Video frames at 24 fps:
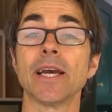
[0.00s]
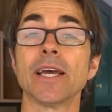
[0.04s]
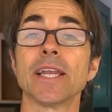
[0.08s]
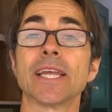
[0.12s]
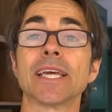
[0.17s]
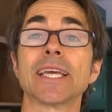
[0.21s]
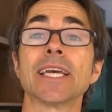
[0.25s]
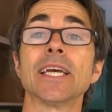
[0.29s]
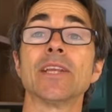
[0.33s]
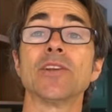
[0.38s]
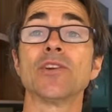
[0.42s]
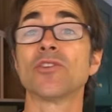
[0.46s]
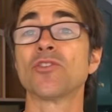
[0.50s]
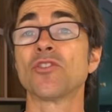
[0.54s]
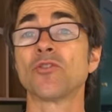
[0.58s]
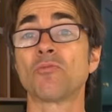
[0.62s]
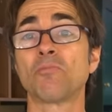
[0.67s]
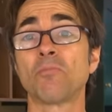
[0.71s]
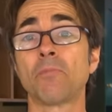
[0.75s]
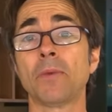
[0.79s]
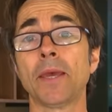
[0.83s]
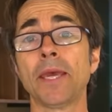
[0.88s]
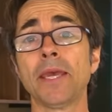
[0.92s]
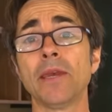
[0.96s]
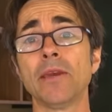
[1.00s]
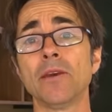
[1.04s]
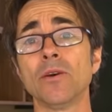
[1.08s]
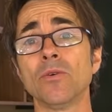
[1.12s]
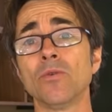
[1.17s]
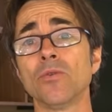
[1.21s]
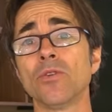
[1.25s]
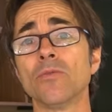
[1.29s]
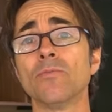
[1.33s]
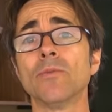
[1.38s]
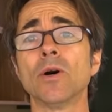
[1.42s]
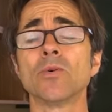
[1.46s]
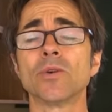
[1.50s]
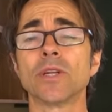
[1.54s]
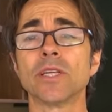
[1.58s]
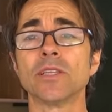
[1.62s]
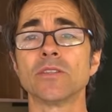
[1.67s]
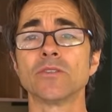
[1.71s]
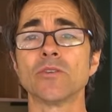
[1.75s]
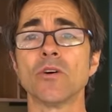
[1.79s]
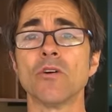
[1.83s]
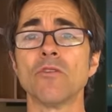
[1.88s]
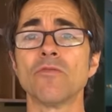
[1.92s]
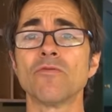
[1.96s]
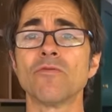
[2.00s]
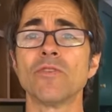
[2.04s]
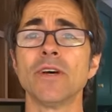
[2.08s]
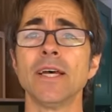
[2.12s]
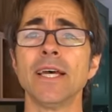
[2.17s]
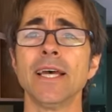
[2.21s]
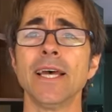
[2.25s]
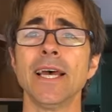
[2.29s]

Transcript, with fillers: And again, you can just peel the moldings off.